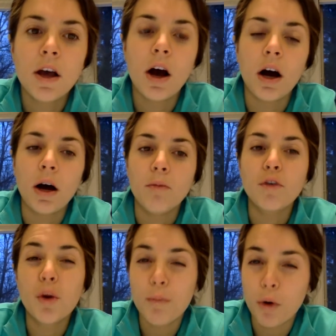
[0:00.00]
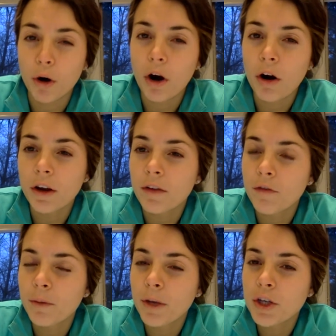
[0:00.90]
report card
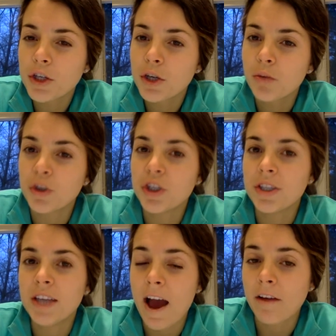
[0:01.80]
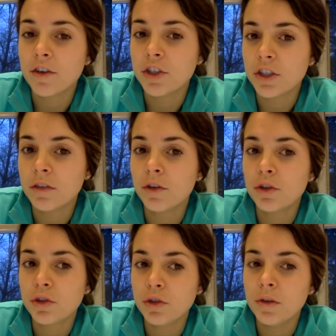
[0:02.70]
information, which is the averages of your
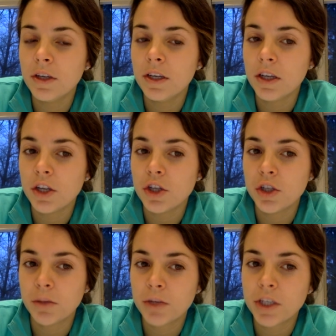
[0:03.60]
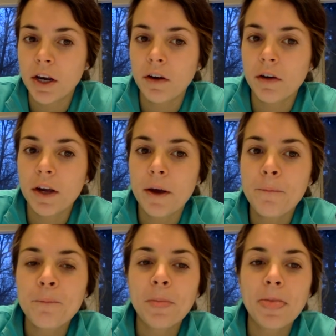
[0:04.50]
student in each subject area,
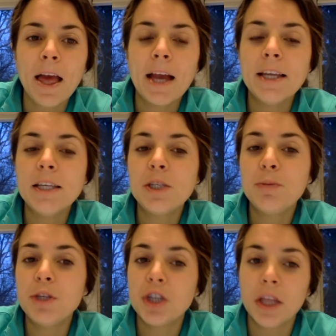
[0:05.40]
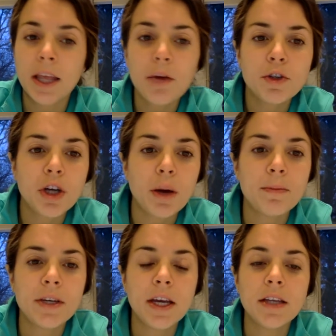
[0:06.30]
any speech and language
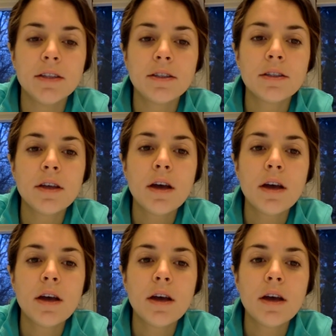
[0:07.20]
updates,